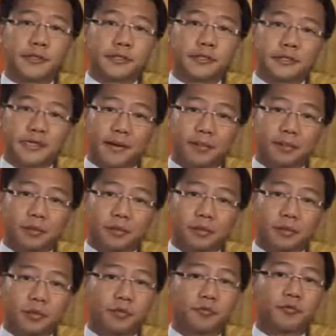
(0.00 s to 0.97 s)

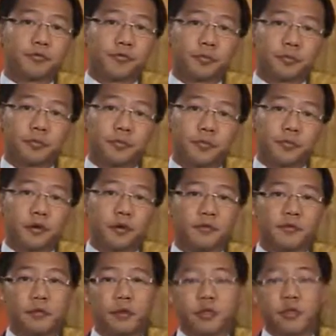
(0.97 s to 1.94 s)
sample or form
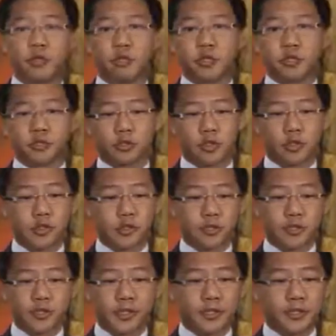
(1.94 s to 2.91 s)
of the arbitration
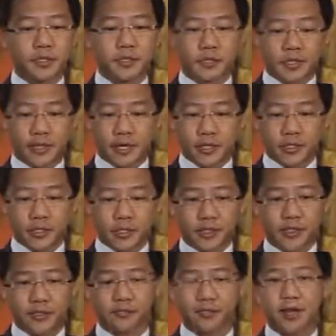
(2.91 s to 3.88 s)
clause, and it's
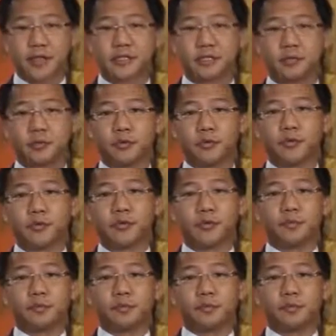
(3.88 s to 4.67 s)
actually advisable